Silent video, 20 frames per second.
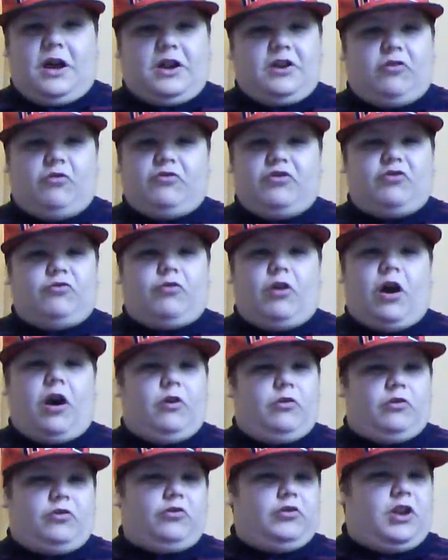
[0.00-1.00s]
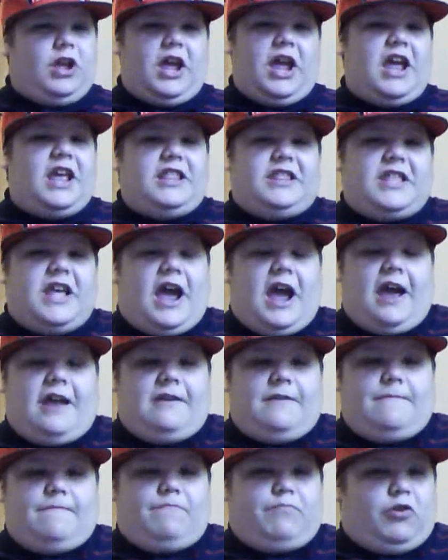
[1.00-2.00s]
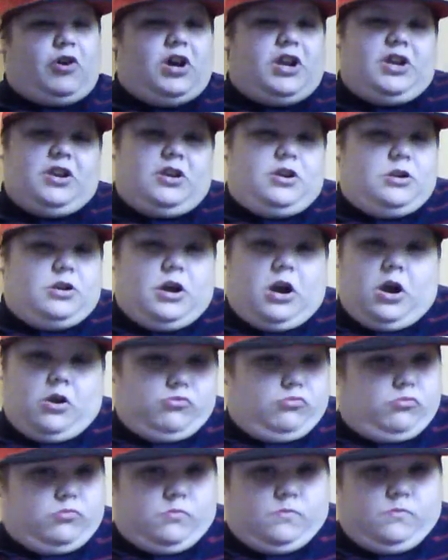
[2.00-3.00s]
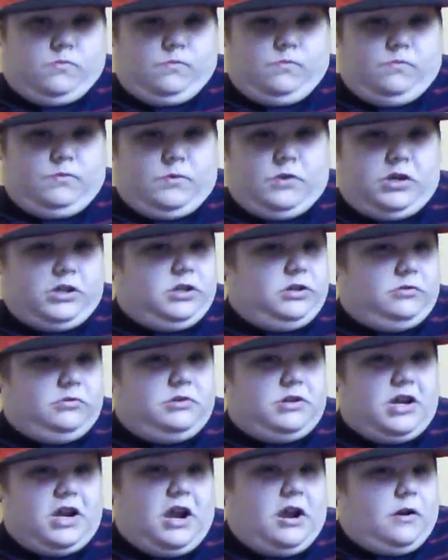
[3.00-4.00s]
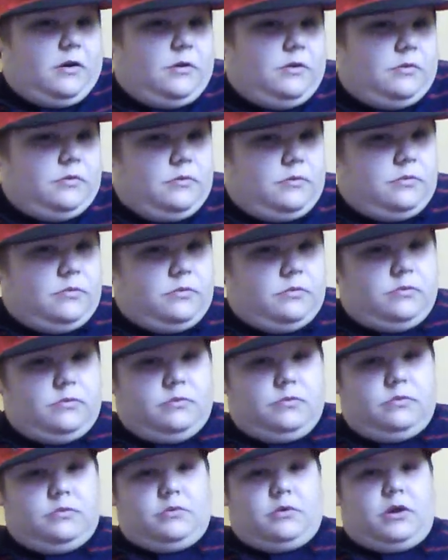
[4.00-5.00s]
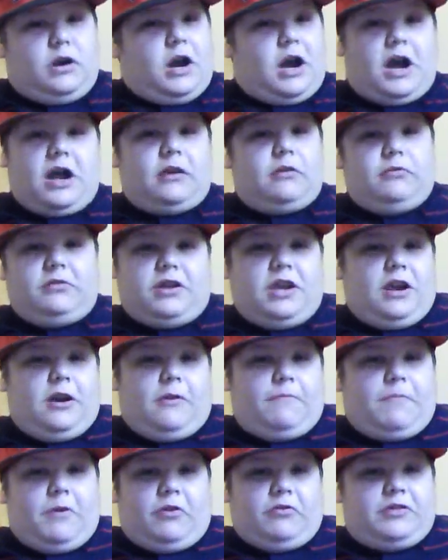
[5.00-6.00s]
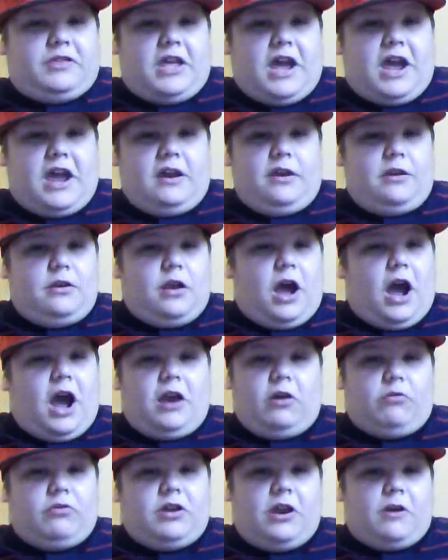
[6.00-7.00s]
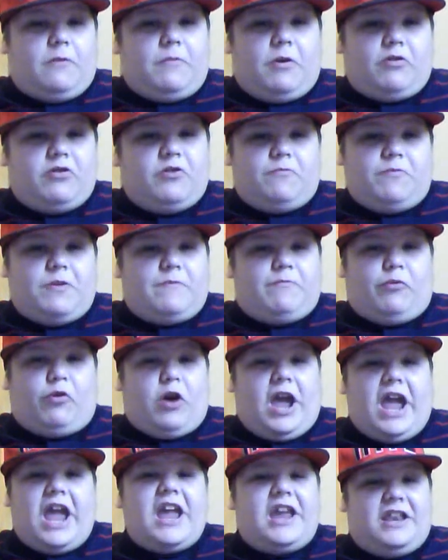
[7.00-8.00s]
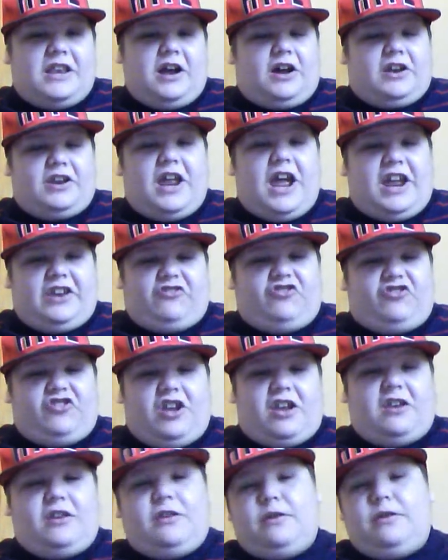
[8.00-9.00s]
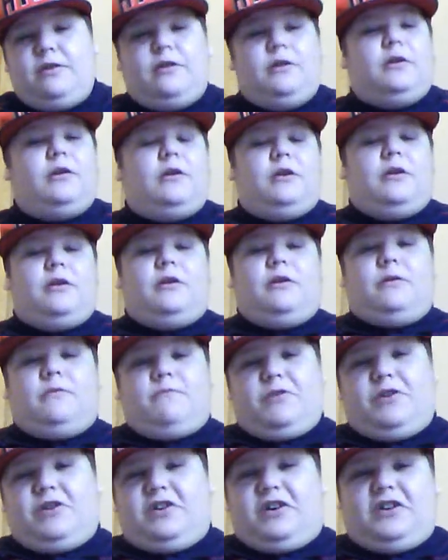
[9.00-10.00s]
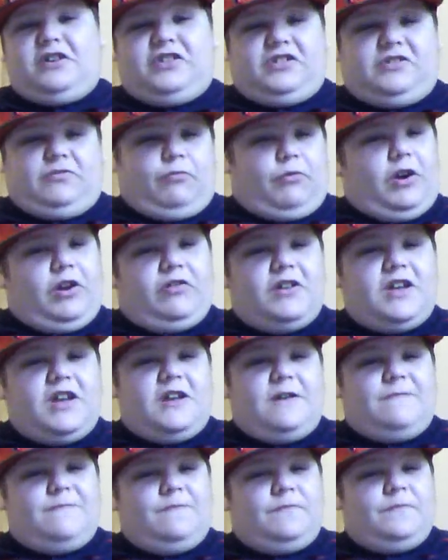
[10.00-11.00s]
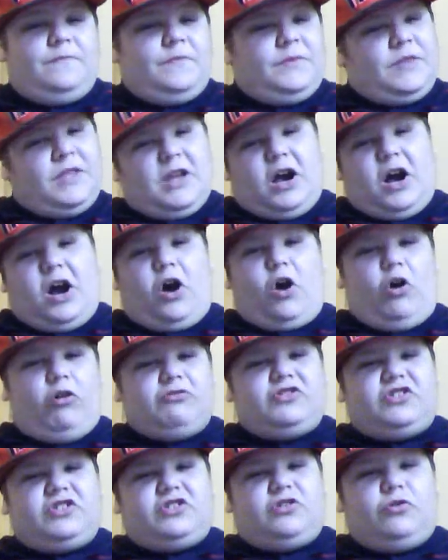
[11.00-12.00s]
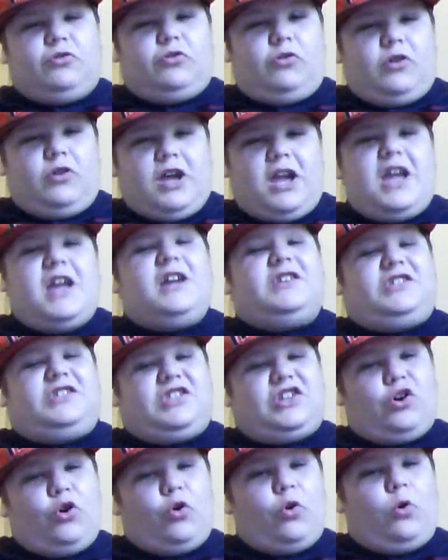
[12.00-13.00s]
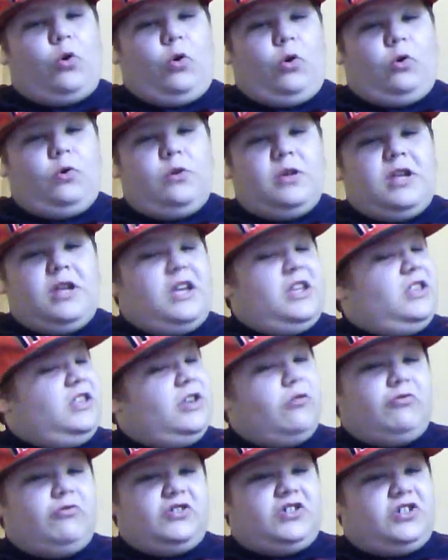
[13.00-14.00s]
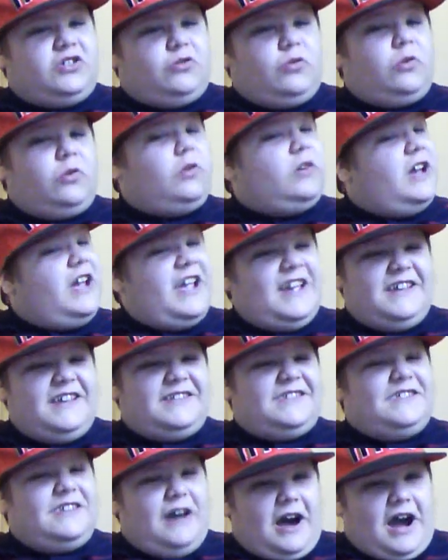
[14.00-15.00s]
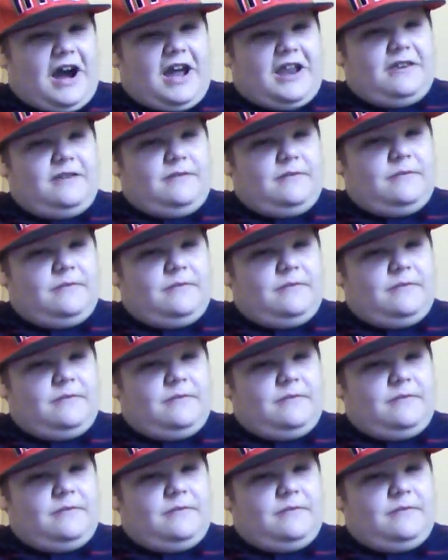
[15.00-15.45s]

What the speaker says: know you all going to hate that, but, I don't care. I don't care about that. I don't care about you people hating on that shit. Because, really, old school is cool. New school is not.